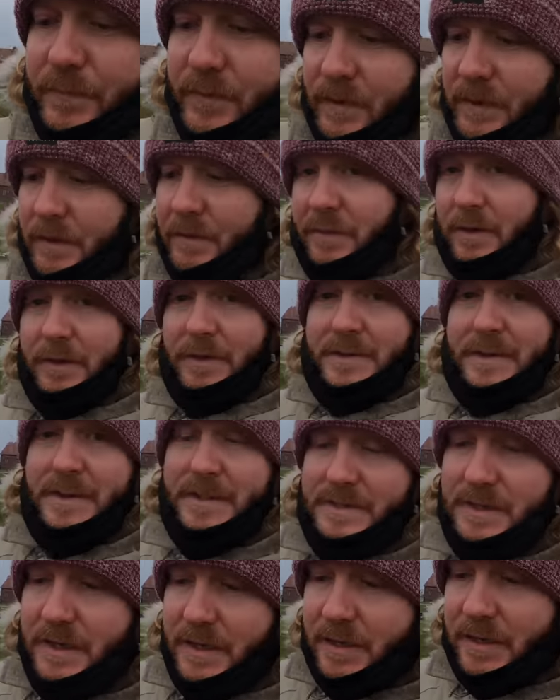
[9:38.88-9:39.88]
the level of
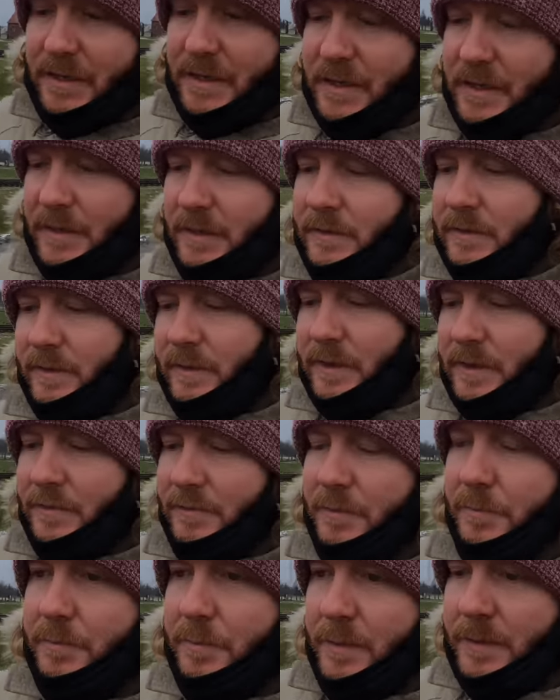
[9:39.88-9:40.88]
detail, they
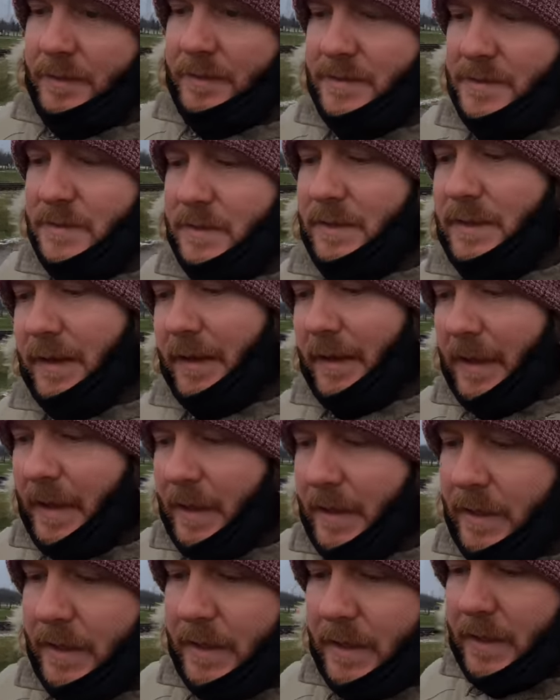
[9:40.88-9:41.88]
even built
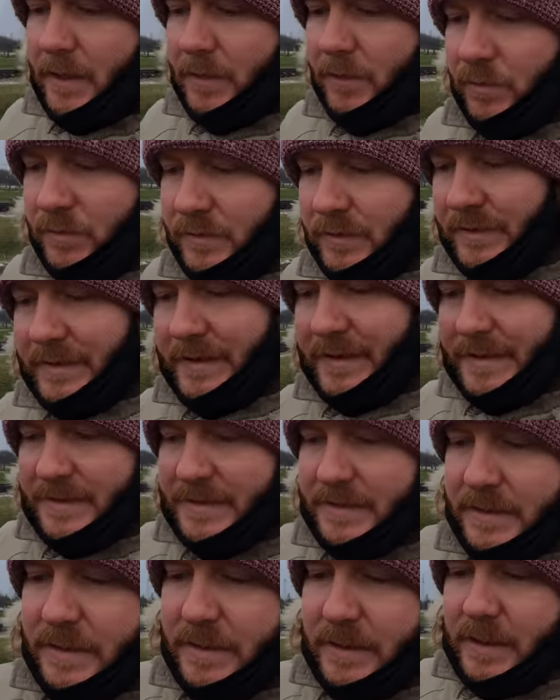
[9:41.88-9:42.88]
clay
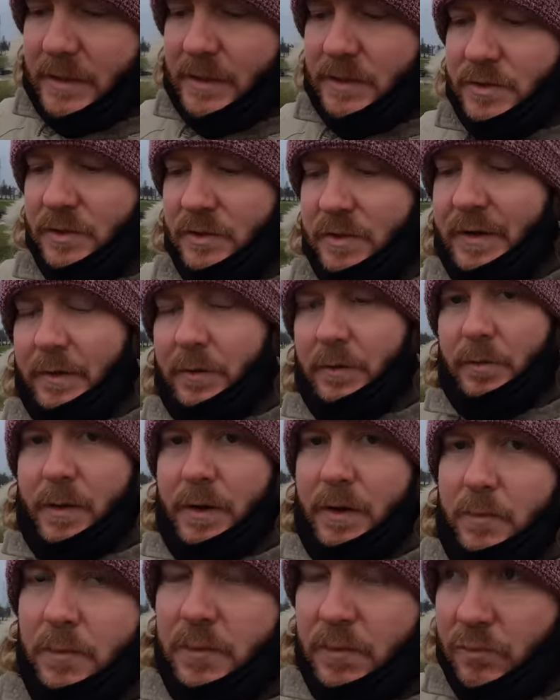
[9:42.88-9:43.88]
underneath so that
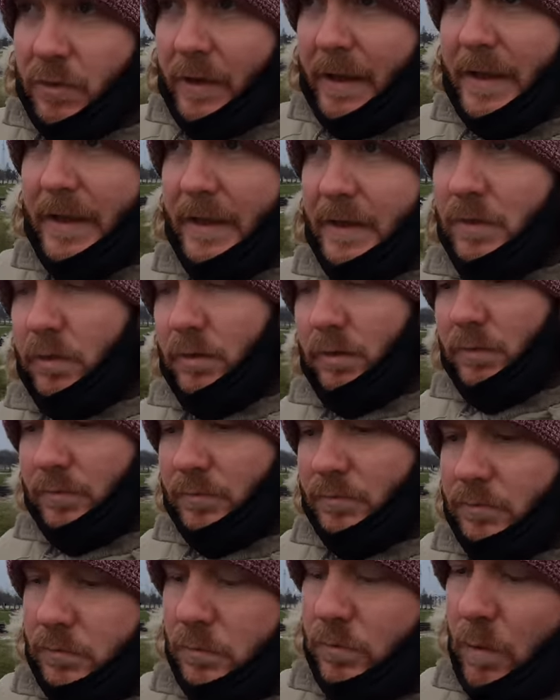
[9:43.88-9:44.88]
when it would rain or
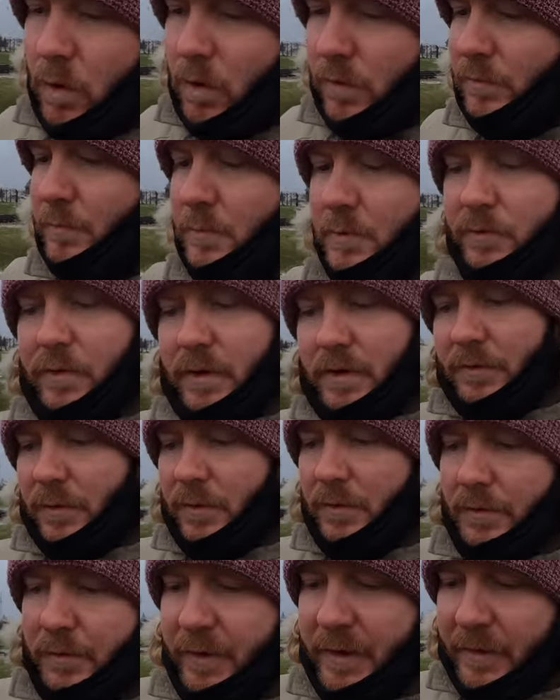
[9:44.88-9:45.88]
water from the river
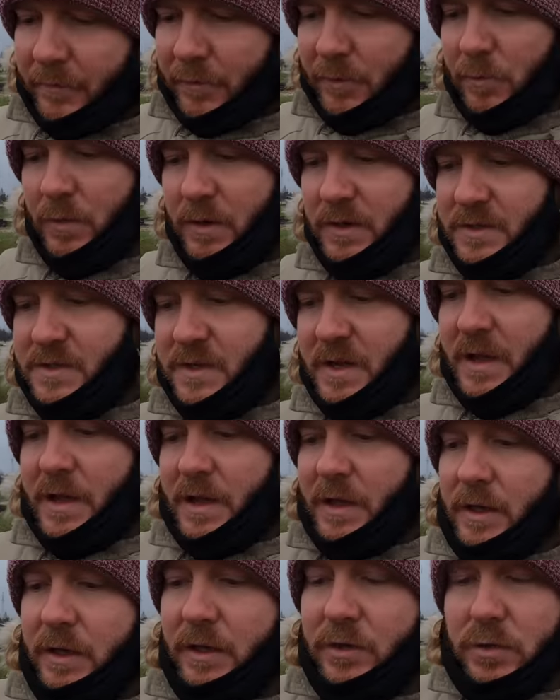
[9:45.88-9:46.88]
or whatever it was,
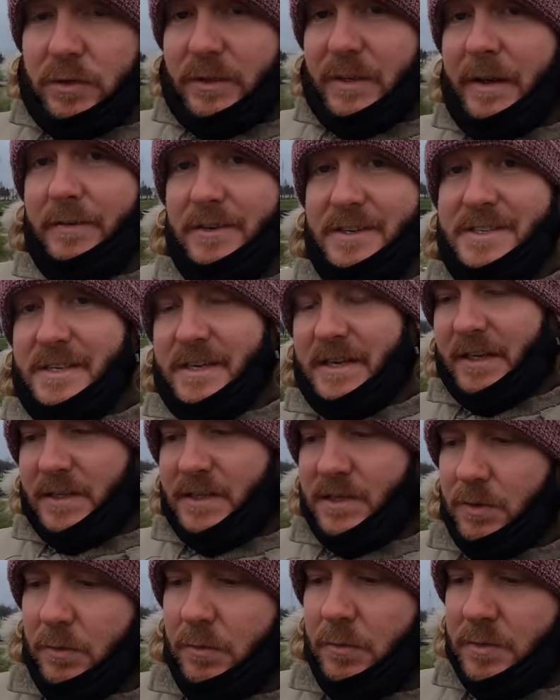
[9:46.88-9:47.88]
it could never sink,
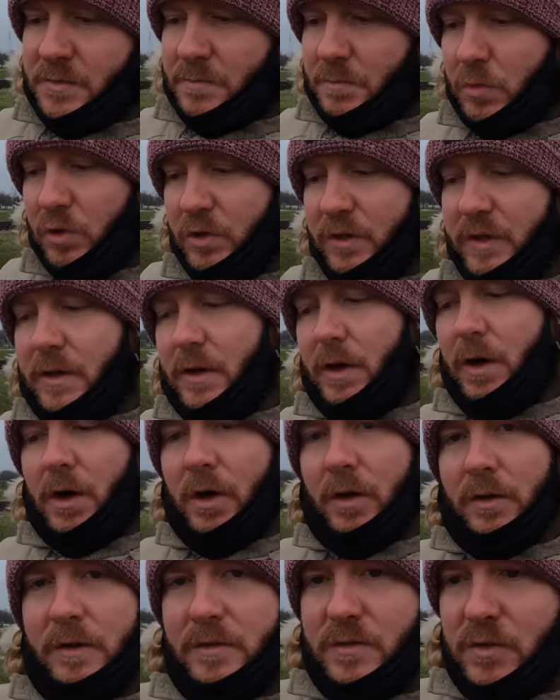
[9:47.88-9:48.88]
so it was muddy
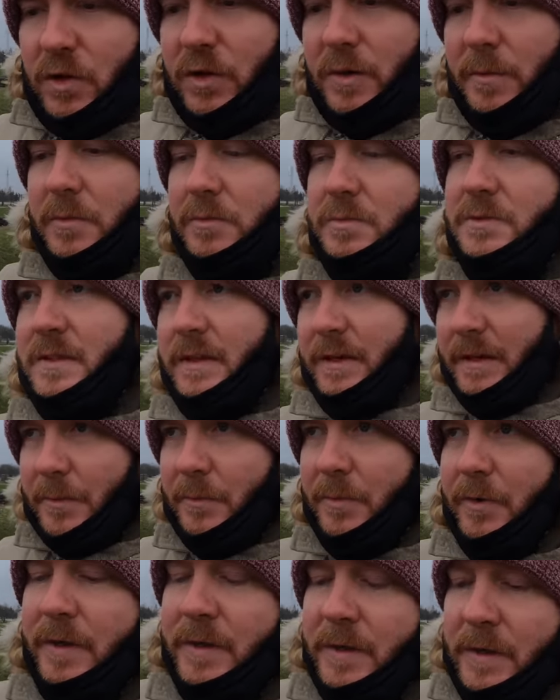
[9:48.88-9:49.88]
all the time. It was
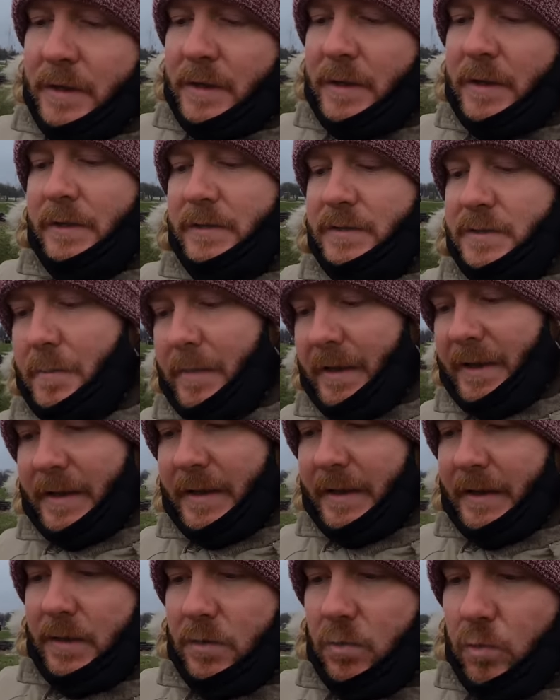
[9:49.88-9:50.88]
deliberate mm-hmm. to make
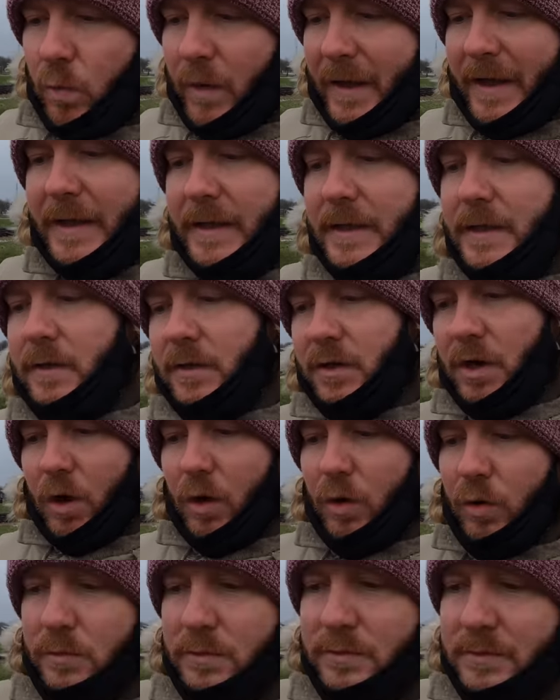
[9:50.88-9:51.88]
it wet,
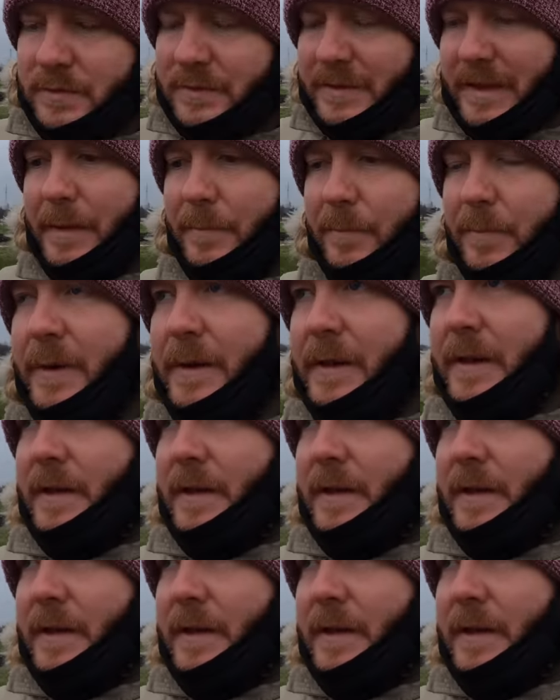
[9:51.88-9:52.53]
cold, damp.